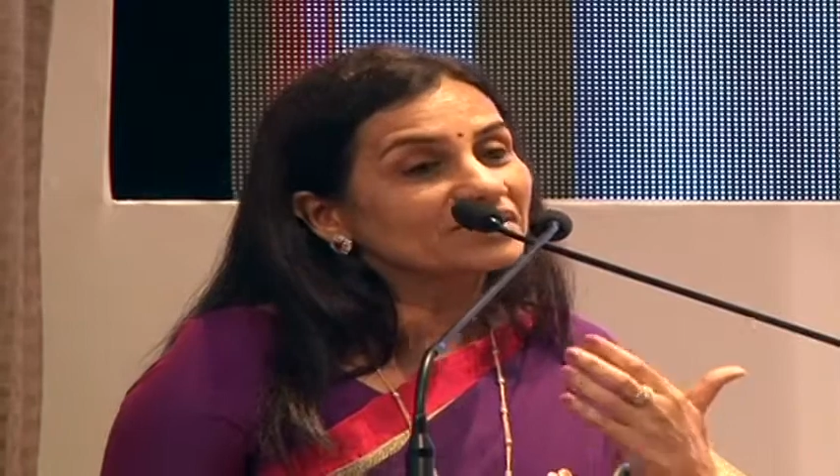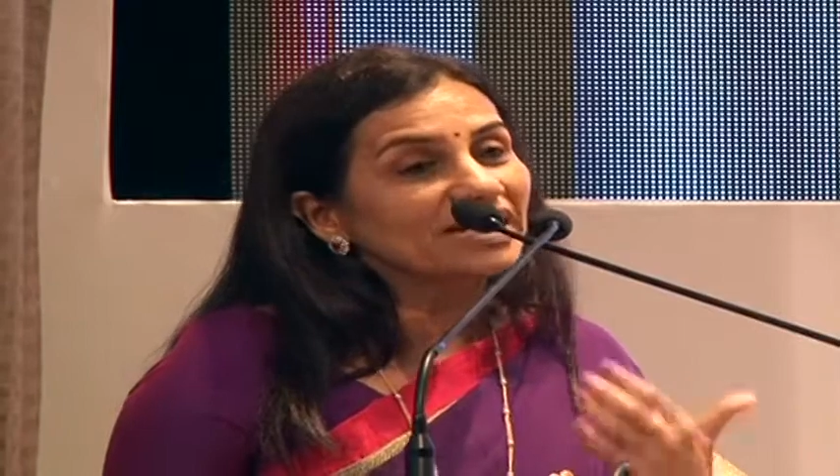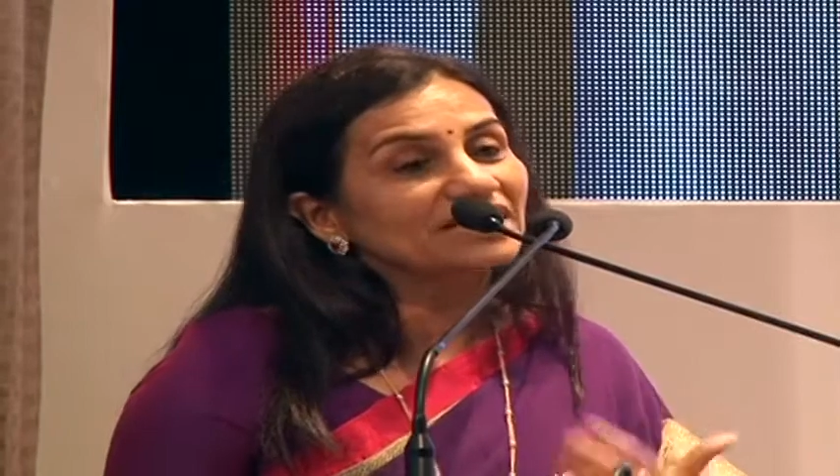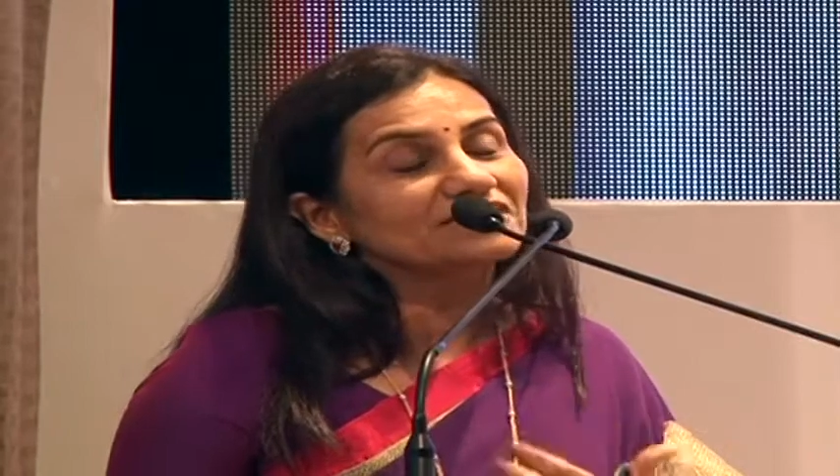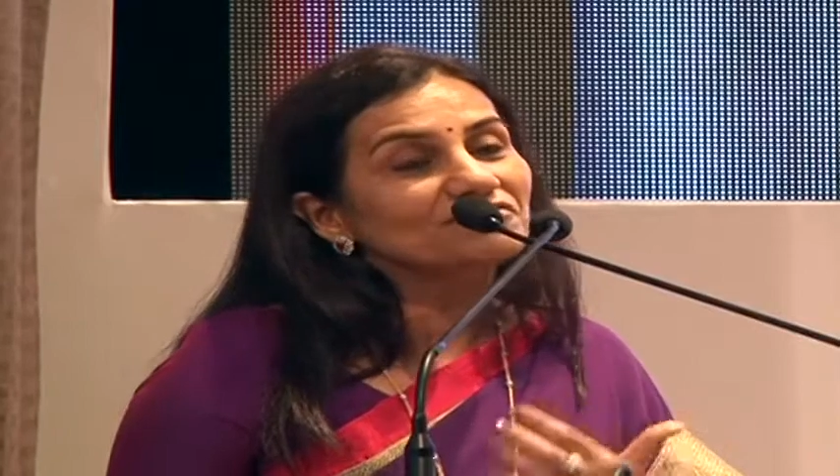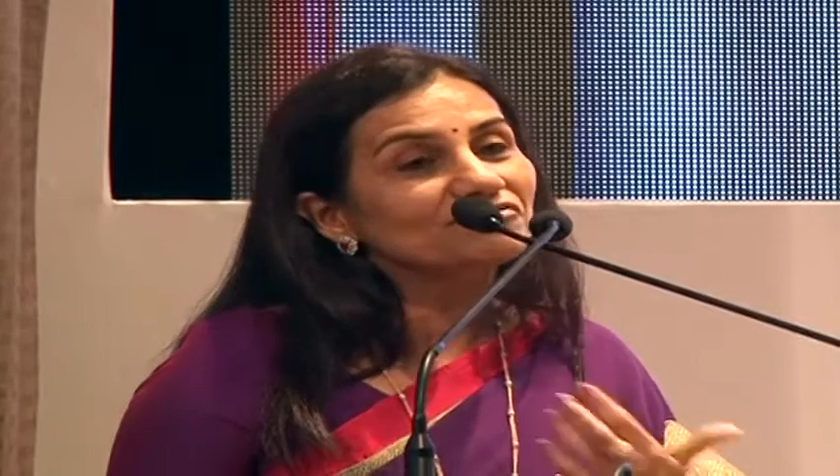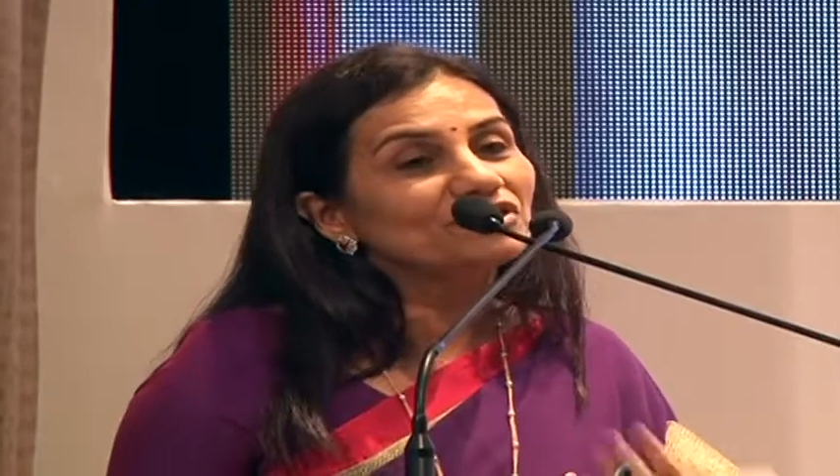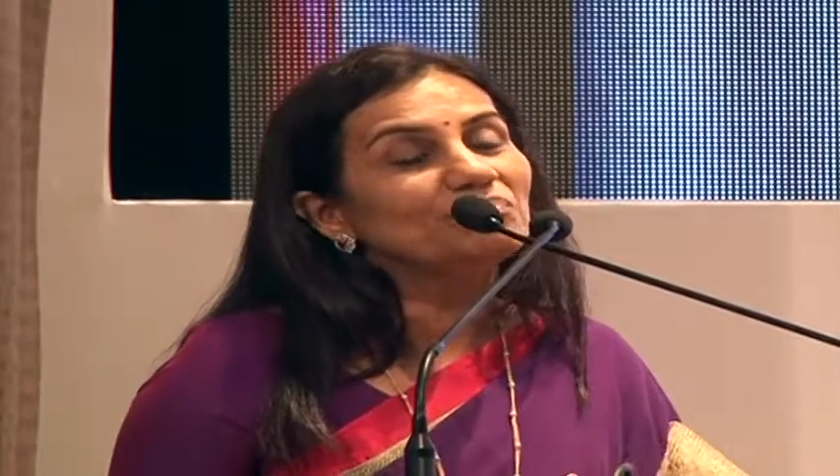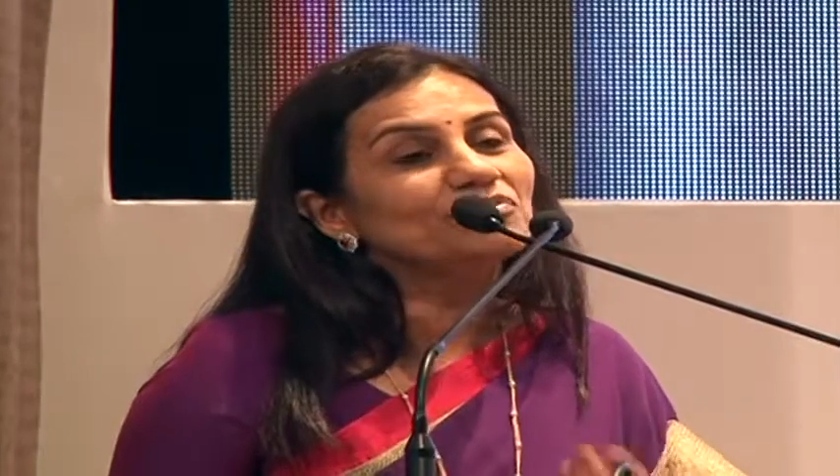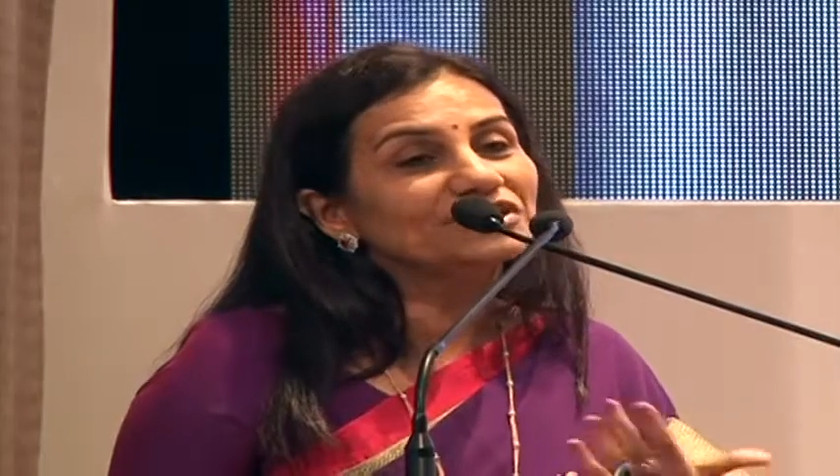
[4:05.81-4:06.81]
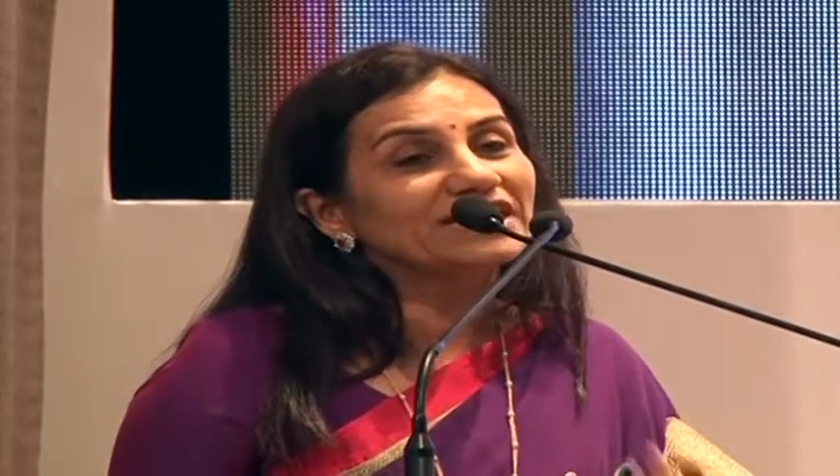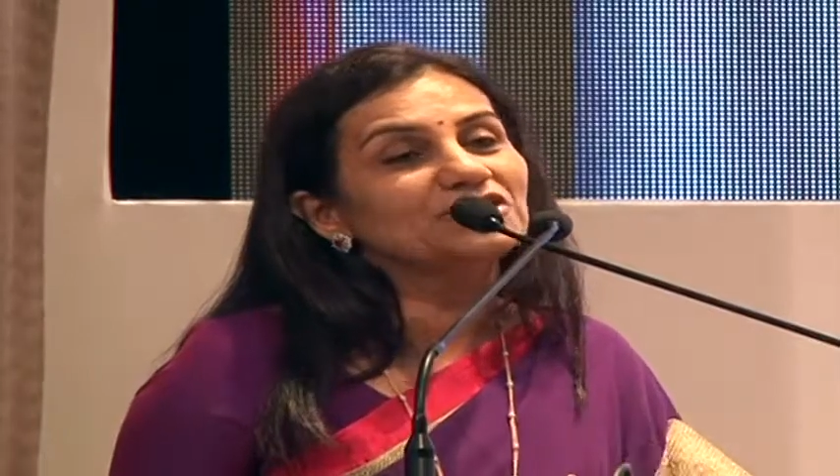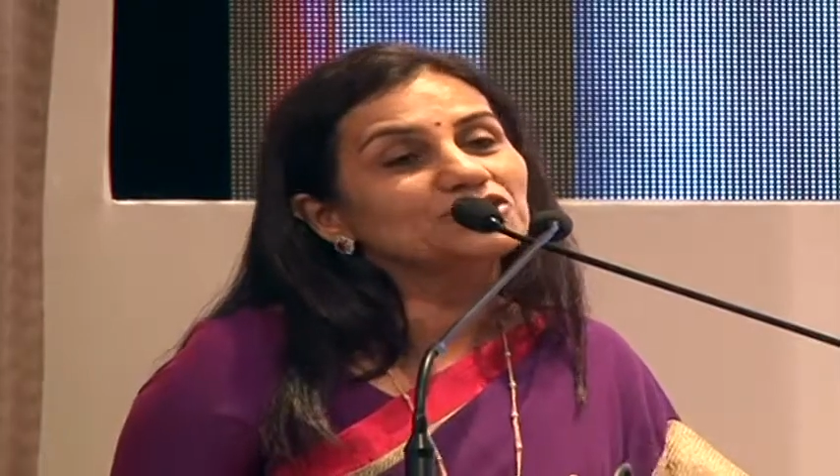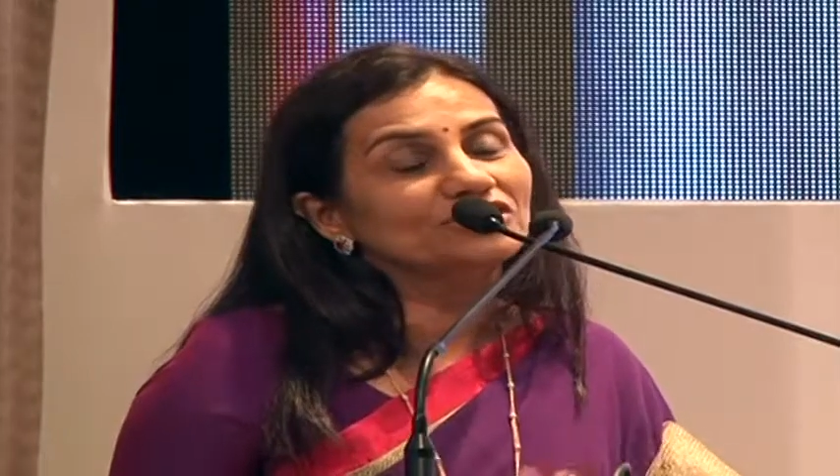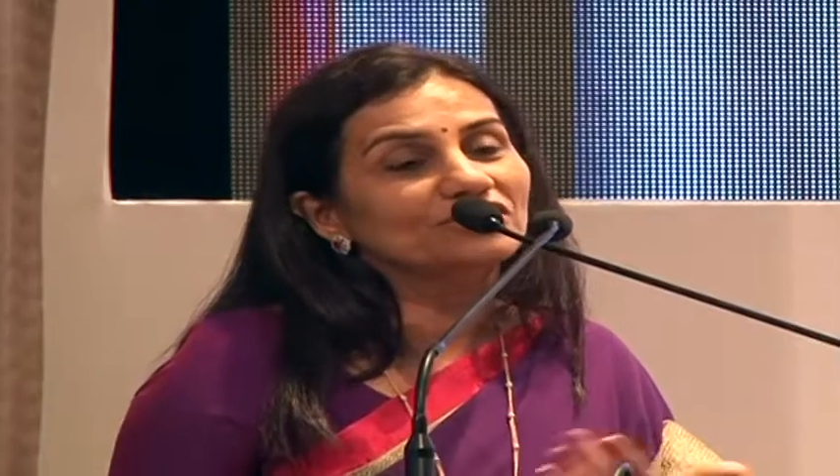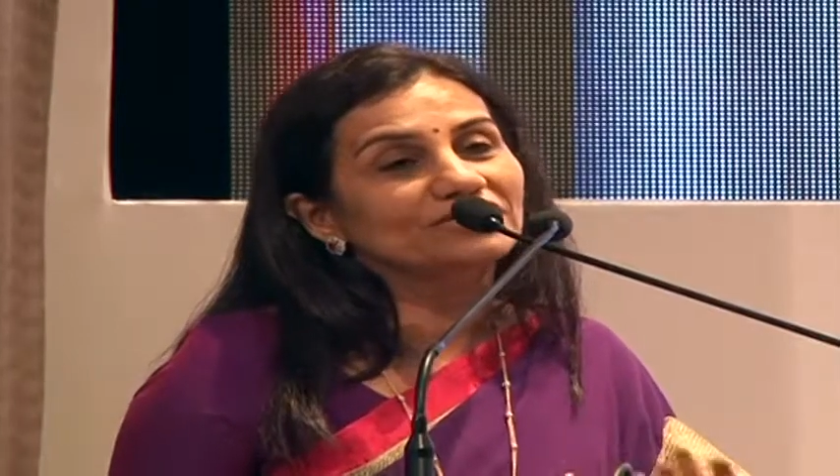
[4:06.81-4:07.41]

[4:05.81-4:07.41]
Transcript: take the full potential,